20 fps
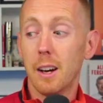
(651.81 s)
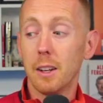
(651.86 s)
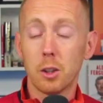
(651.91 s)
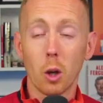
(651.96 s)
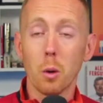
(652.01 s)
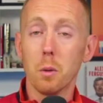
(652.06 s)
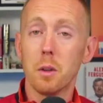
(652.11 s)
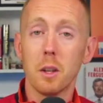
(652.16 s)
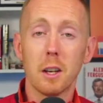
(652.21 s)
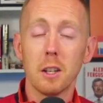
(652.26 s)
I
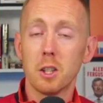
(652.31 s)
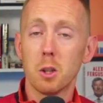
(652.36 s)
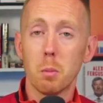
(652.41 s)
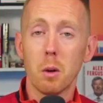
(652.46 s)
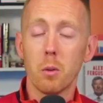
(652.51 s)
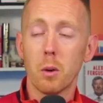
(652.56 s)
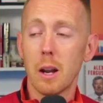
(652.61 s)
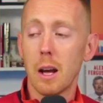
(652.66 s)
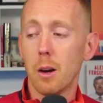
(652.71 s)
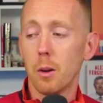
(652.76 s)
don't think it
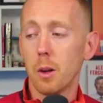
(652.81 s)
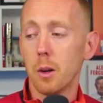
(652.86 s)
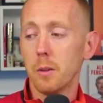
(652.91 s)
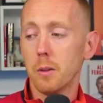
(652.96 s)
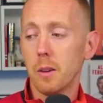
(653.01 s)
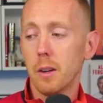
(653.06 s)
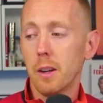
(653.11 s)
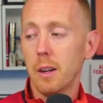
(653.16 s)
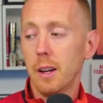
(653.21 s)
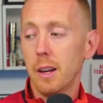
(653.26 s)
should be
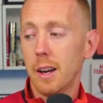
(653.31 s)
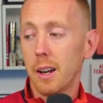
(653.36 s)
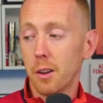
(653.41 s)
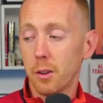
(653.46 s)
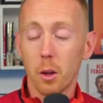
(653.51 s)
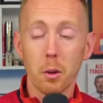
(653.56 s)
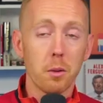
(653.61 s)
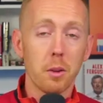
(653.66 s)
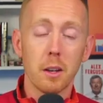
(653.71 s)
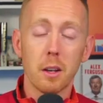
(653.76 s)
Ronaldo.
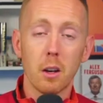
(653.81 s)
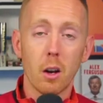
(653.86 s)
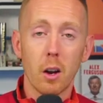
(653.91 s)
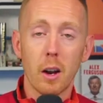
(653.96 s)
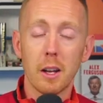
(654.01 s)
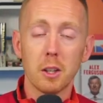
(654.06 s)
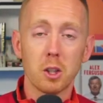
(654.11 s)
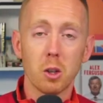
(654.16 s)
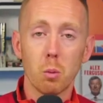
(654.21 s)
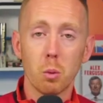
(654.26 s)
And I don't think
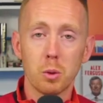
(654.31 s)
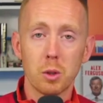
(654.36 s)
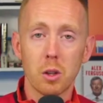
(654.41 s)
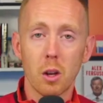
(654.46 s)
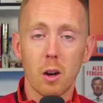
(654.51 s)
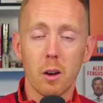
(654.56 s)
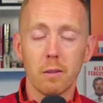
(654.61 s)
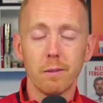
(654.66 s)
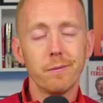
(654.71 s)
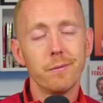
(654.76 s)
Garnacho will
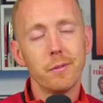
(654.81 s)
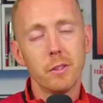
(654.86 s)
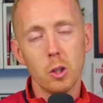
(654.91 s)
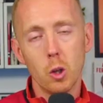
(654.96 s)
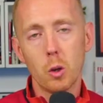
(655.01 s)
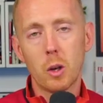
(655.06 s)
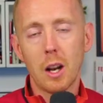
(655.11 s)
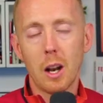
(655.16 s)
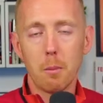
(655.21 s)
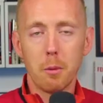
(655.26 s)
start.
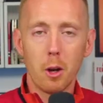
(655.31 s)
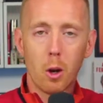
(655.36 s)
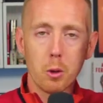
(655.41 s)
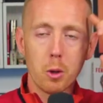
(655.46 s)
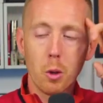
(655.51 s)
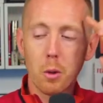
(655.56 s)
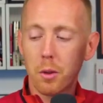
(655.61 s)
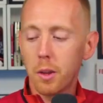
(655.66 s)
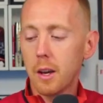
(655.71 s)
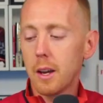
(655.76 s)
You can let me know
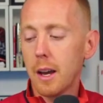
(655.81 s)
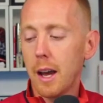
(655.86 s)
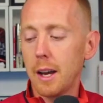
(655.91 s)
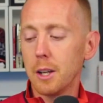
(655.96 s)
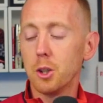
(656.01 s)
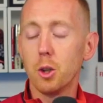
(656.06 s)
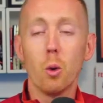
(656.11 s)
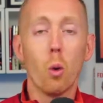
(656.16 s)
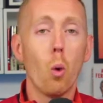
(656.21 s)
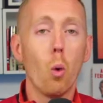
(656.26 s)
what you think,
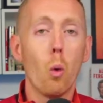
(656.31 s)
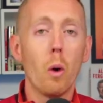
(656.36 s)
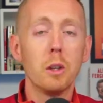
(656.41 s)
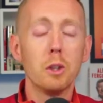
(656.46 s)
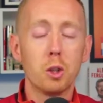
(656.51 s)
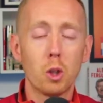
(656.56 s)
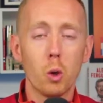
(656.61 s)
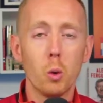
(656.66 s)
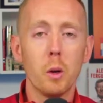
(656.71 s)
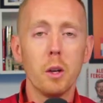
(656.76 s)
as you
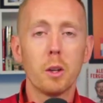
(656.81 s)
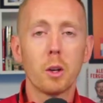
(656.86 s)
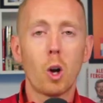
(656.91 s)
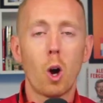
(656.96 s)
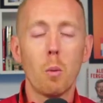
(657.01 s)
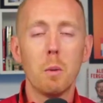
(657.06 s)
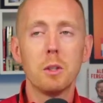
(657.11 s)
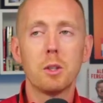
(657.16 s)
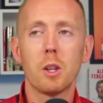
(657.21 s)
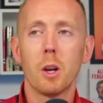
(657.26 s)
always do in the
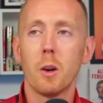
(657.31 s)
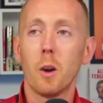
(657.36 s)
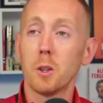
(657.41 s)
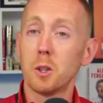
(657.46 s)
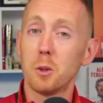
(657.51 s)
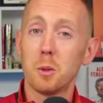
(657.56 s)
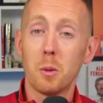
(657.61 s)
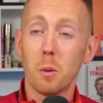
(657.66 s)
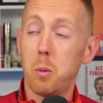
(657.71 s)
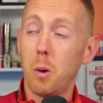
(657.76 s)
comments, though. And
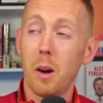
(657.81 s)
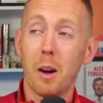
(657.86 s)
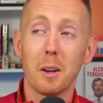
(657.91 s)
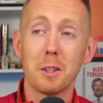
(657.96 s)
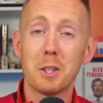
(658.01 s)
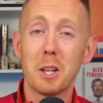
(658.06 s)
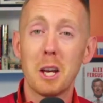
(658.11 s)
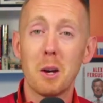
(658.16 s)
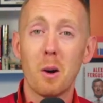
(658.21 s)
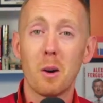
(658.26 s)
I'll
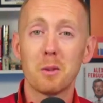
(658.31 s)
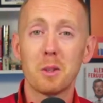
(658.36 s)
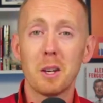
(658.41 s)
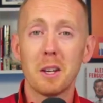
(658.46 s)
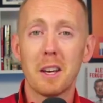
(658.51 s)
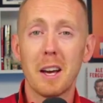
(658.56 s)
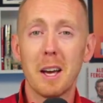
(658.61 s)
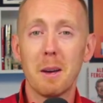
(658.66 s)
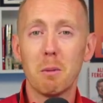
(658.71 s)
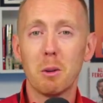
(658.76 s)
see you
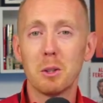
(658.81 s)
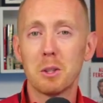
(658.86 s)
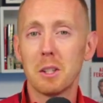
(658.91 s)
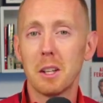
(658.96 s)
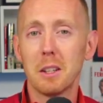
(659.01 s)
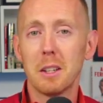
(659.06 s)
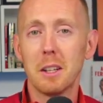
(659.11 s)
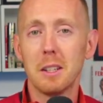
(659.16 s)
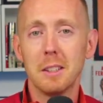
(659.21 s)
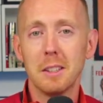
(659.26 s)
after the game on
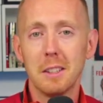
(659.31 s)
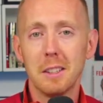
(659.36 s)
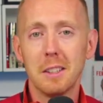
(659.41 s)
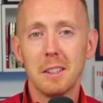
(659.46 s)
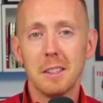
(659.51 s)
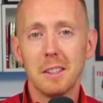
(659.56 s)
Sunday.